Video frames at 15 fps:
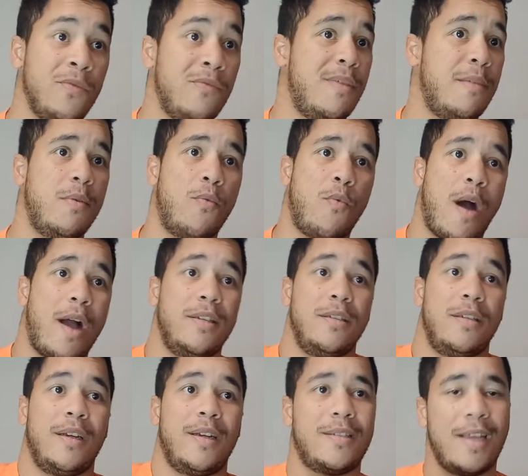maybe
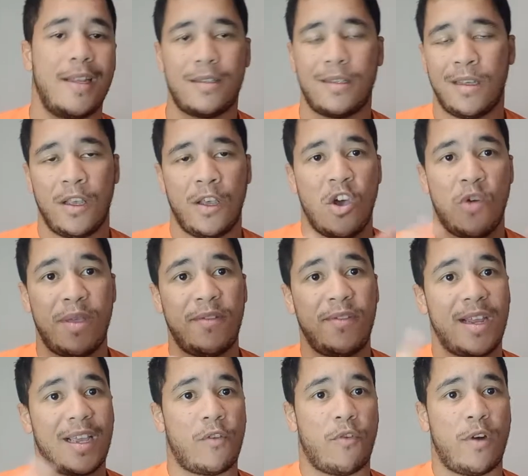Washington in a sense, maybe
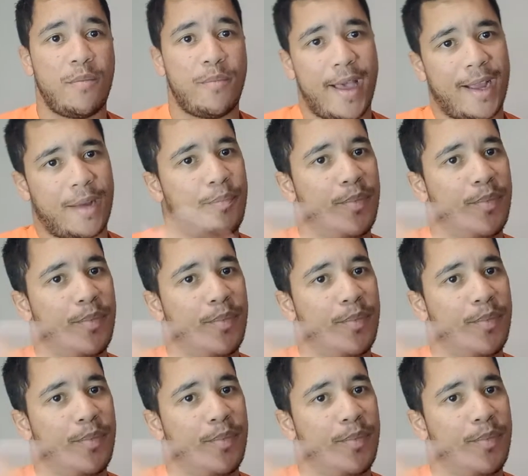like a running back.